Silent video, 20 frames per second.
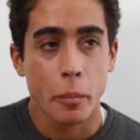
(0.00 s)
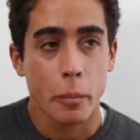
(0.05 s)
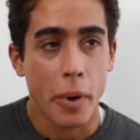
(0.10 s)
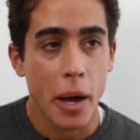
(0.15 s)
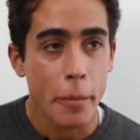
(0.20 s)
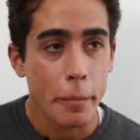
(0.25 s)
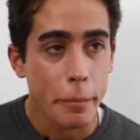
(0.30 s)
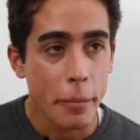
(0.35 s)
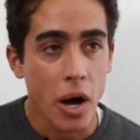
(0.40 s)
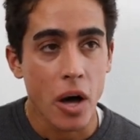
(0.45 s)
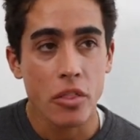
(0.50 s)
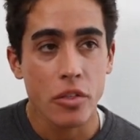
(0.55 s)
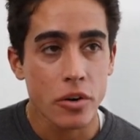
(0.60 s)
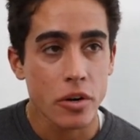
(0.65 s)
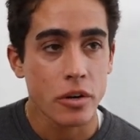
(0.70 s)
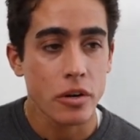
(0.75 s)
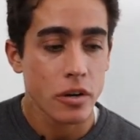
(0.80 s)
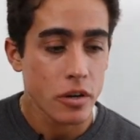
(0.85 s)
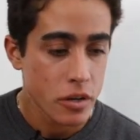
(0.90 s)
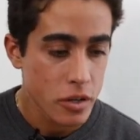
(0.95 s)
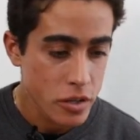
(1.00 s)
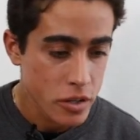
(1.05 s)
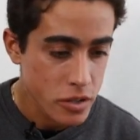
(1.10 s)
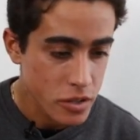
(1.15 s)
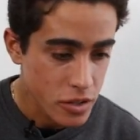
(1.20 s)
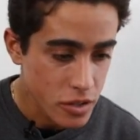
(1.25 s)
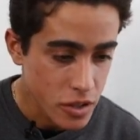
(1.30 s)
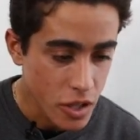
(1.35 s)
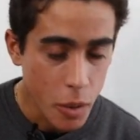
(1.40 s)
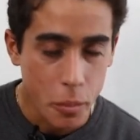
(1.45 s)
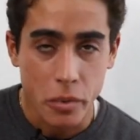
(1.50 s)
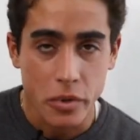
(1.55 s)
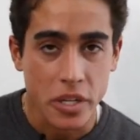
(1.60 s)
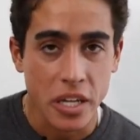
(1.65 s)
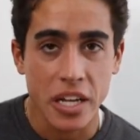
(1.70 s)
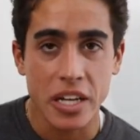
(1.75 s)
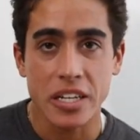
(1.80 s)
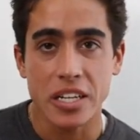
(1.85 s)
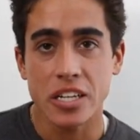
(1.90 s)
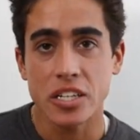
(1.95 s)
My mother, double
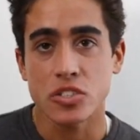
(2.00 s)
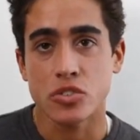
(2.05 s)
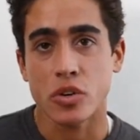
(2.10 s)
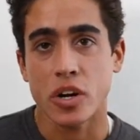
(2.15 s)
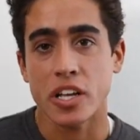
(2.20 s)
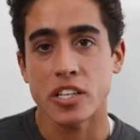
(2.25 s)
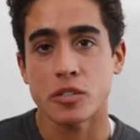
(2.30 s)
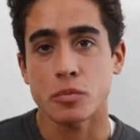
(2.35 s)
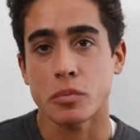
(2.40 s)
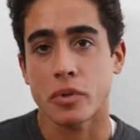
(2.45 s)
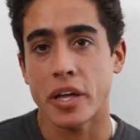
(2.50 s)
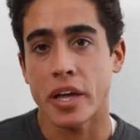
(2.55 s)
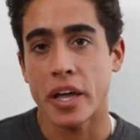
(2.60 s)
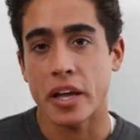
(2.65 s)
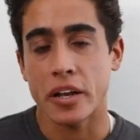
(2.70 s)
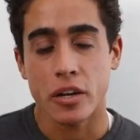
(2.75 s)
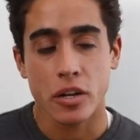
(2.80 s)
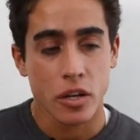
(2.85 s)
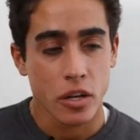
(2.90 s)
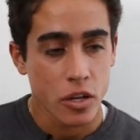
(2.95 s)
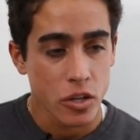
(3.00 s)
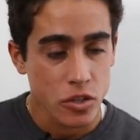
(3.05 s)
kidney transplant,